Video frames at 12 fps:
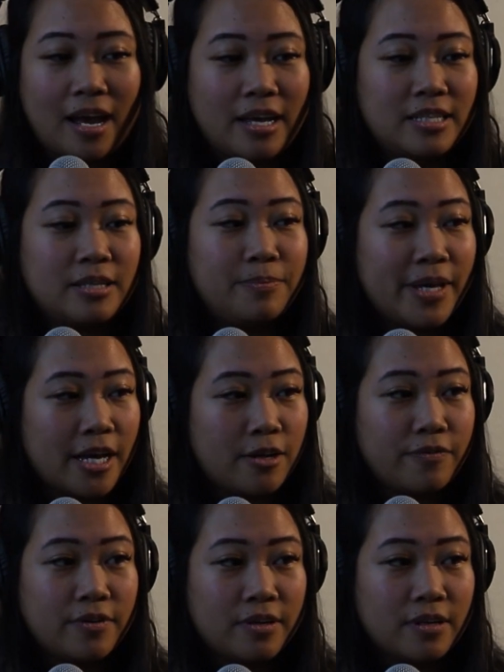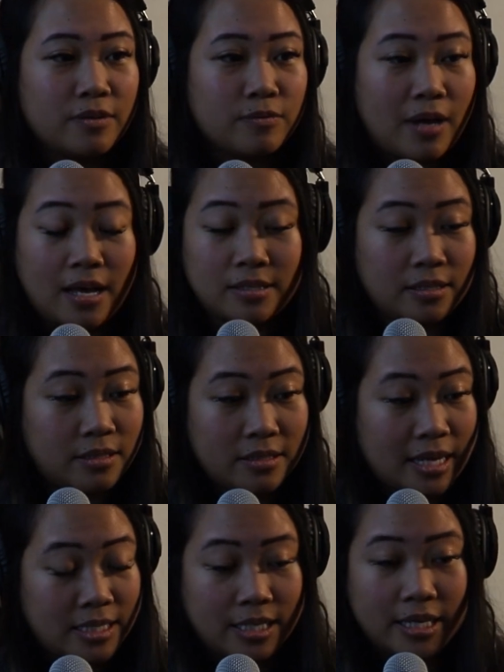I did piano as
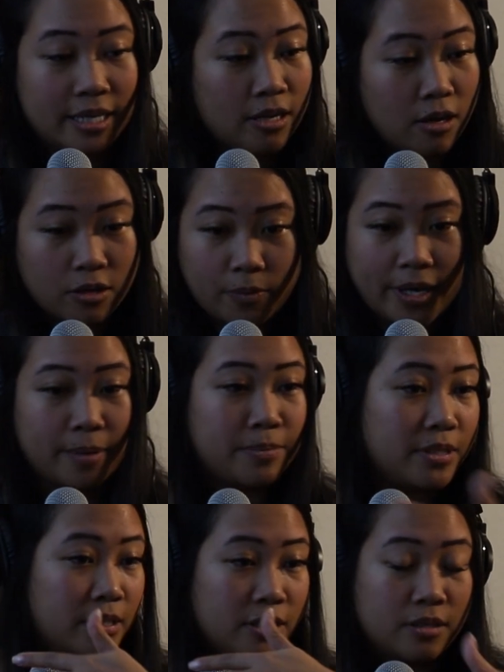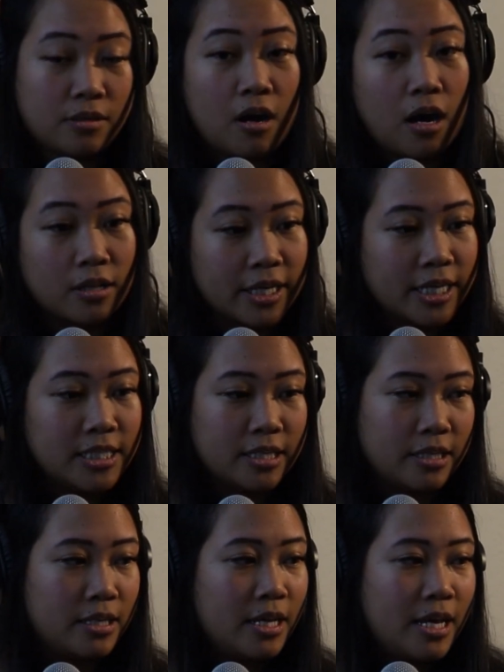a kid all the way up until college,
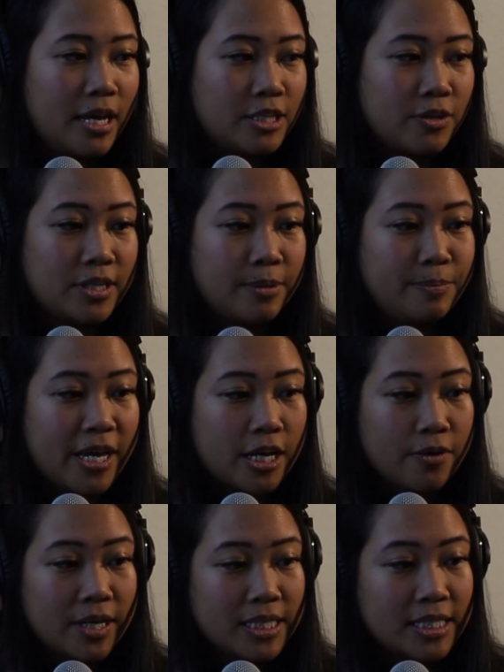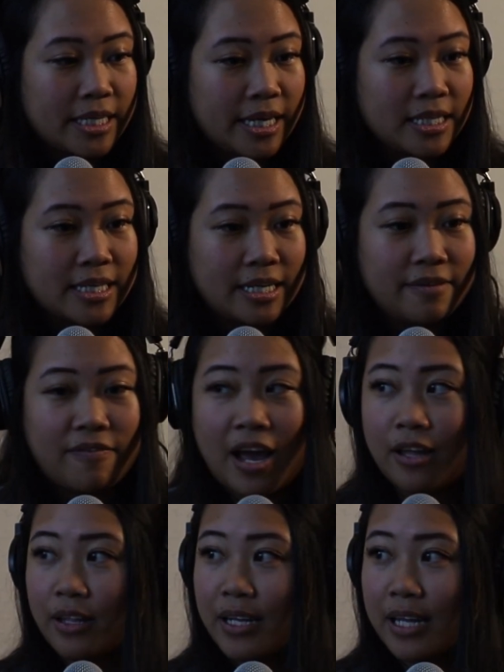and so I did piano at 6. I did
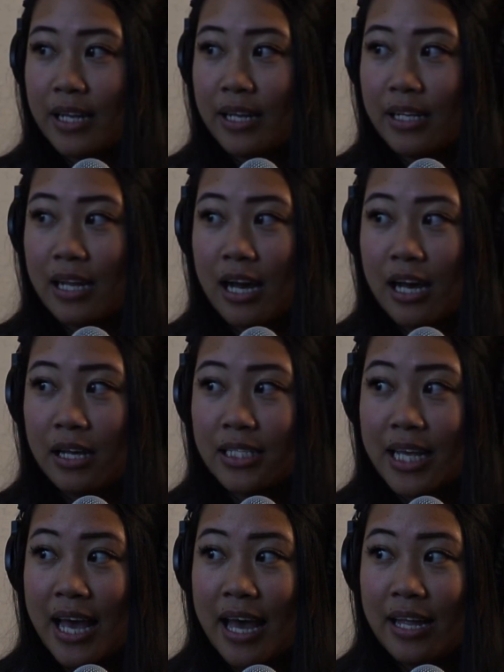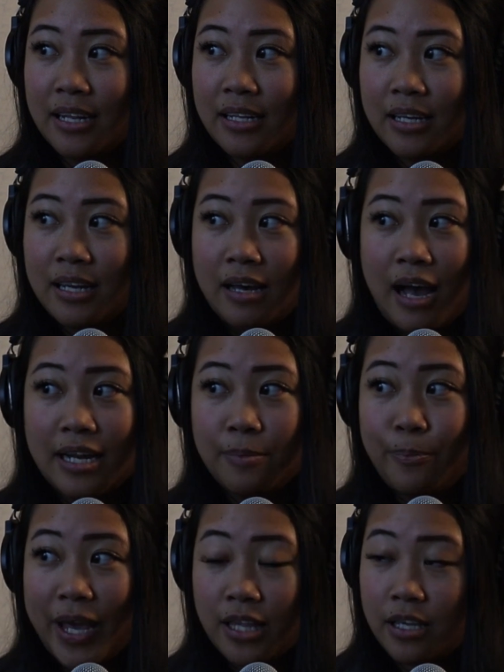violin at 10. I
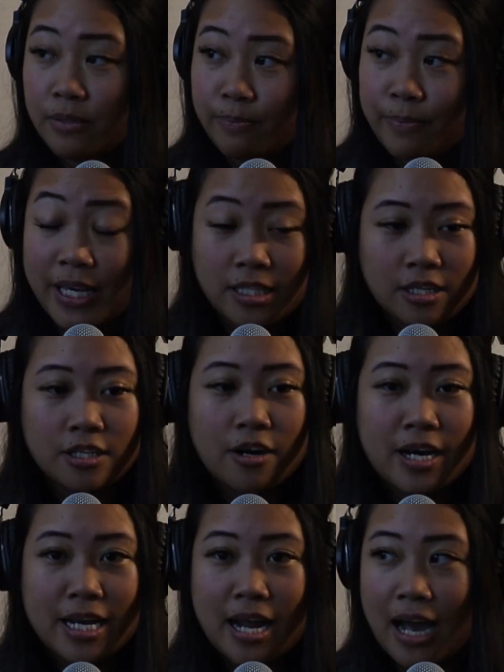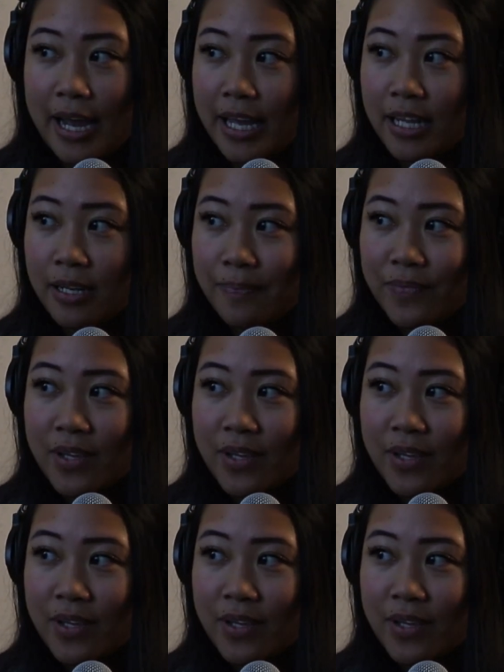did bass guitar at 9.